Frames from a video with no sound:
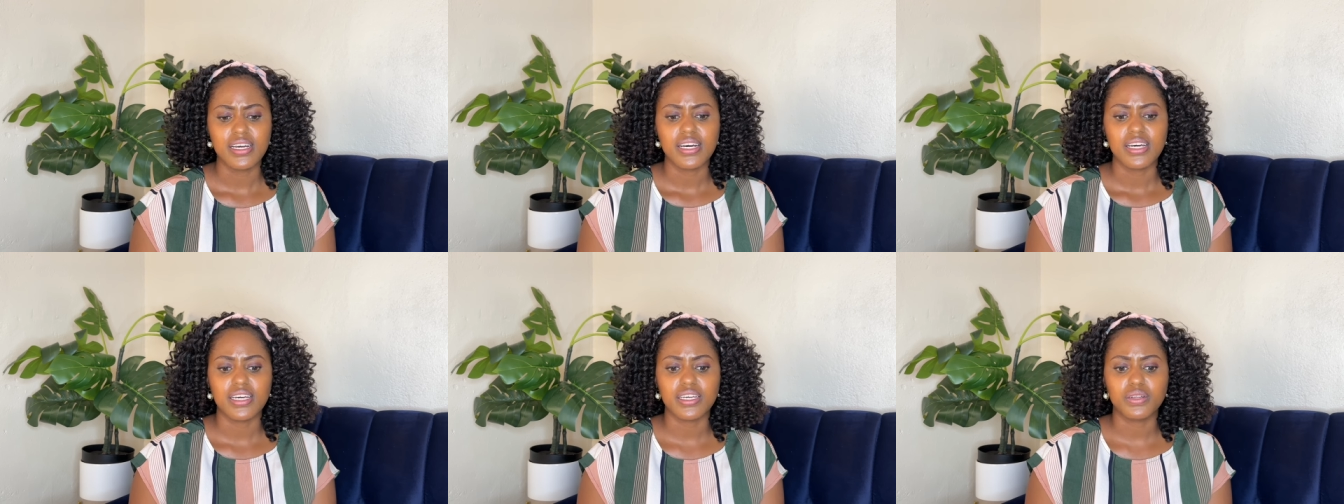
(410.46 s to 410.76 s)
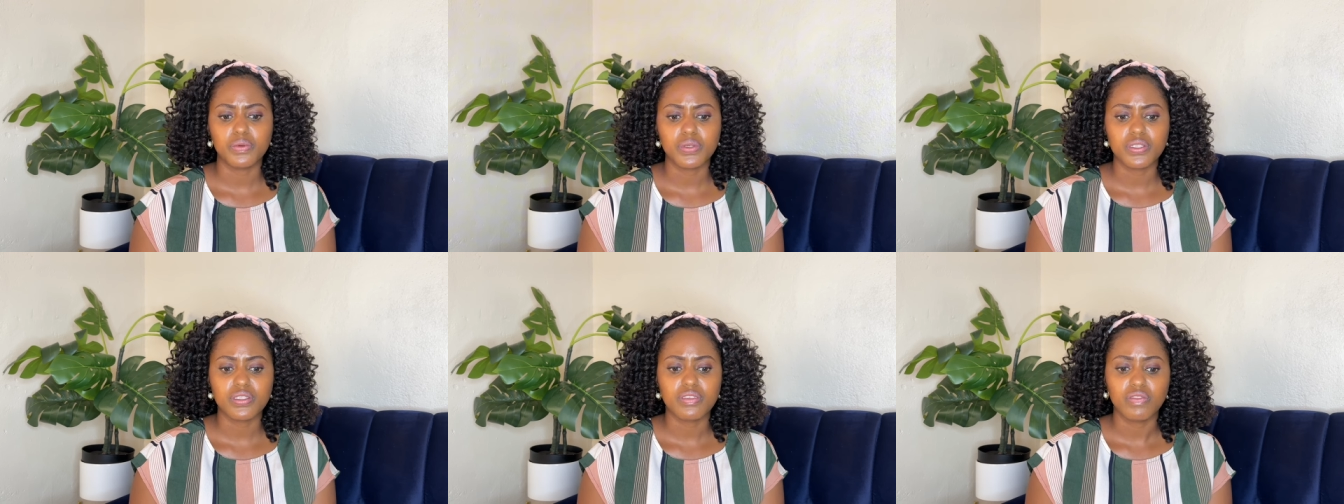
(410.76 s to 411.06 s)
it
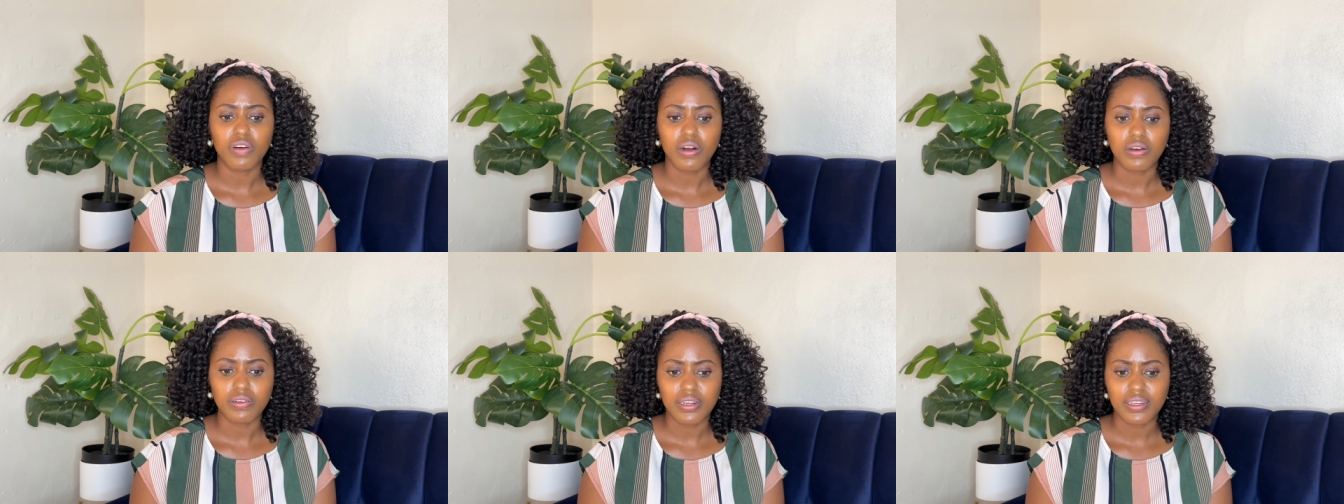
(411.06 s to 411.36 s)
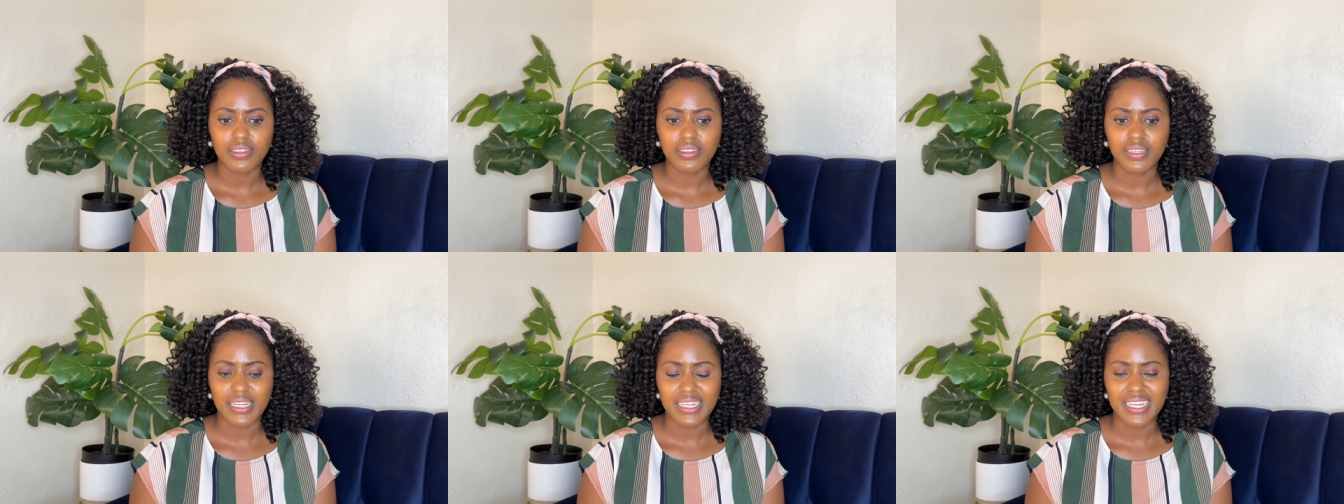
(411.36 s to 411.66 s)
was found
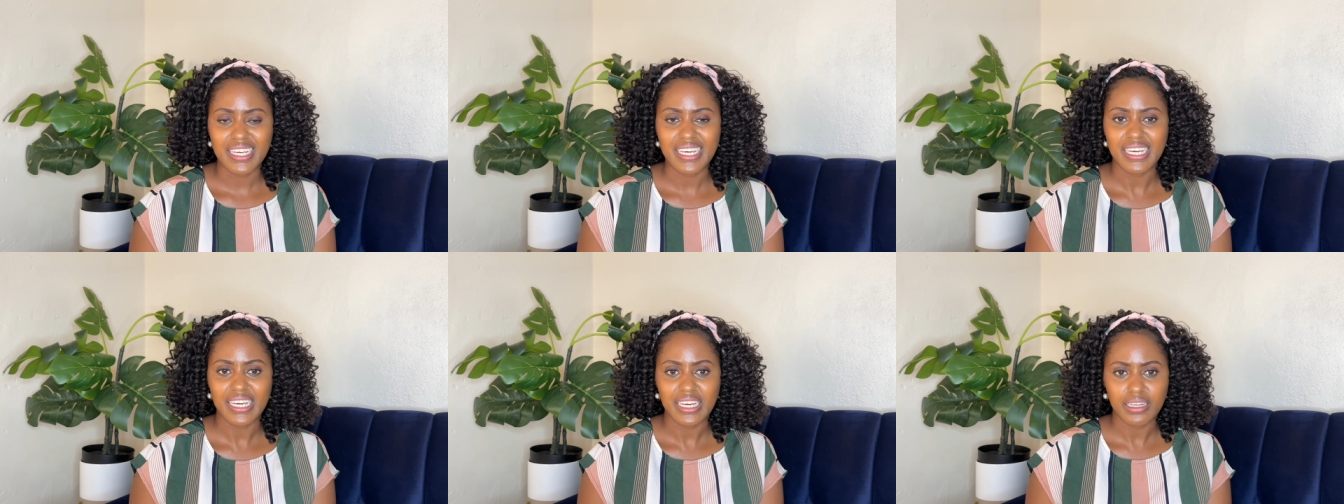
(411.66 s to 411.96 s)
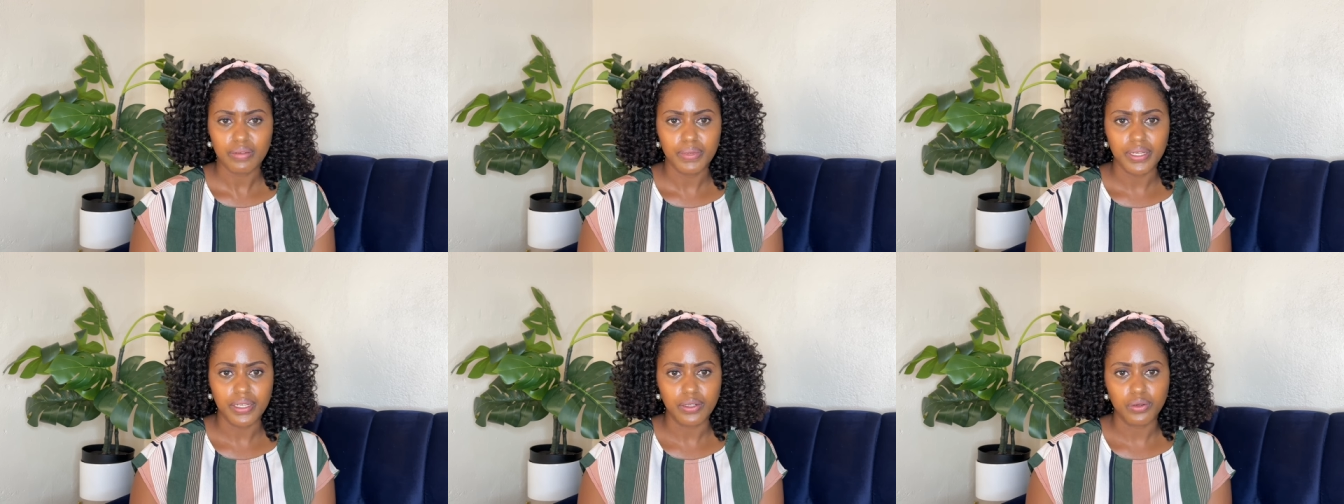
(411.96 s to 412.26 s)
out that he had
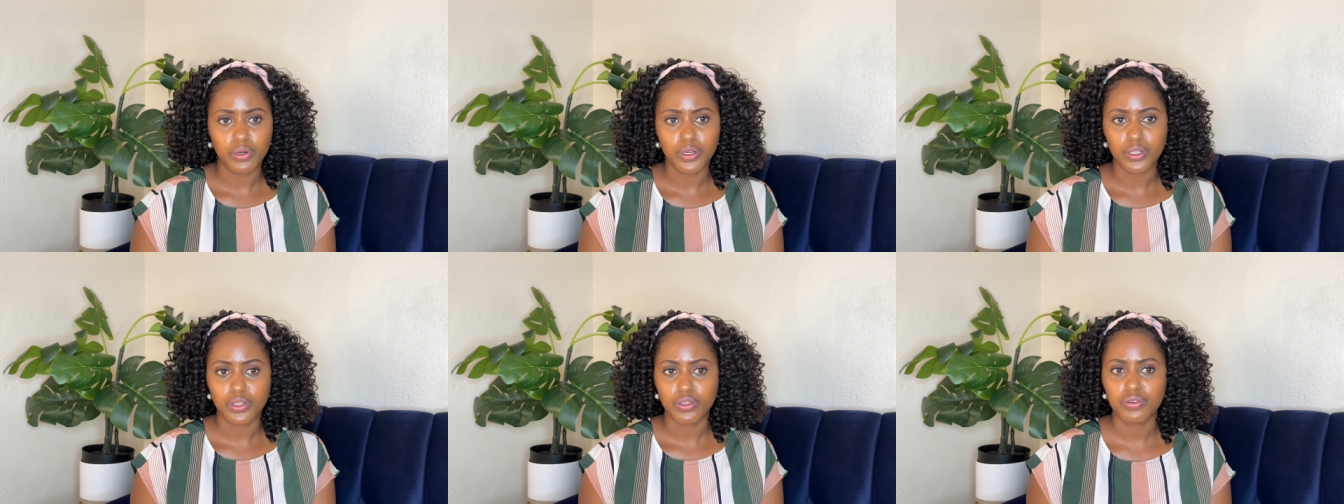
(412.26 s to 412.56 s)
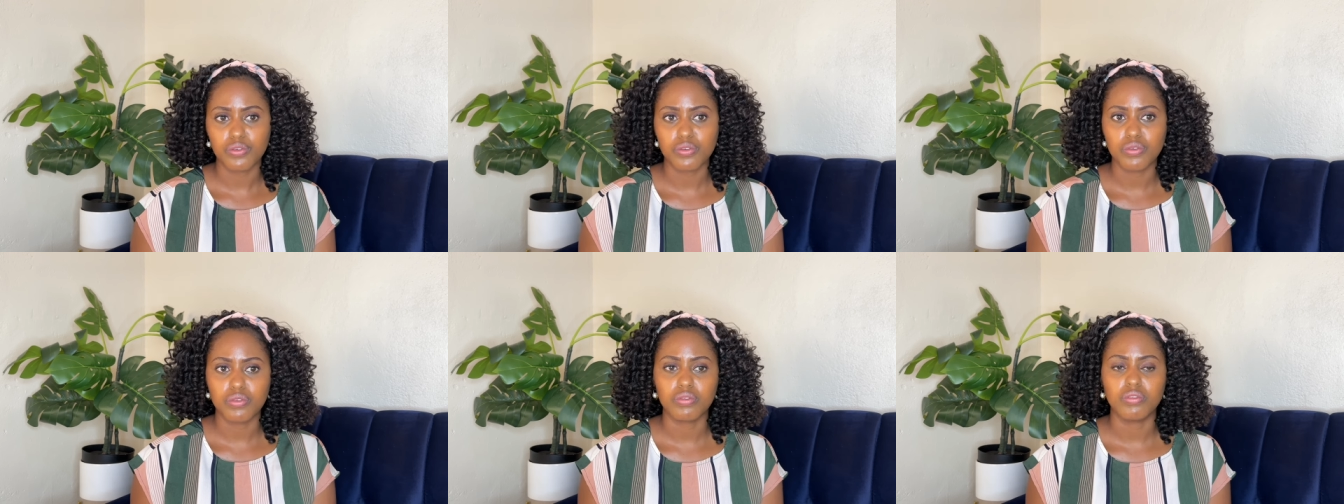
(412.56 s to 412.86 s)
been going
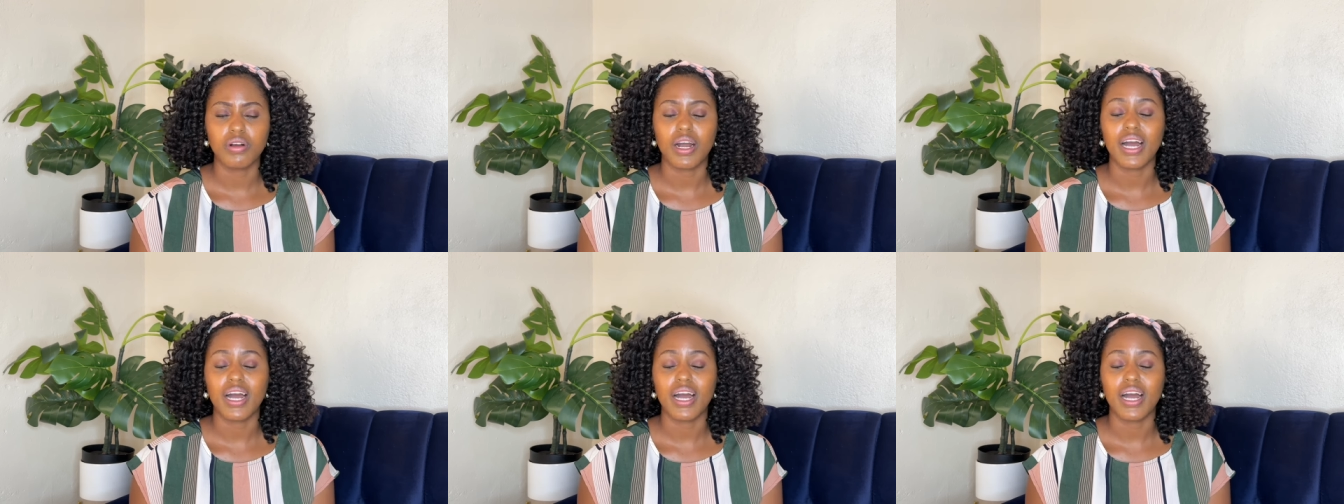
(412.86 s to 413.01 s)
through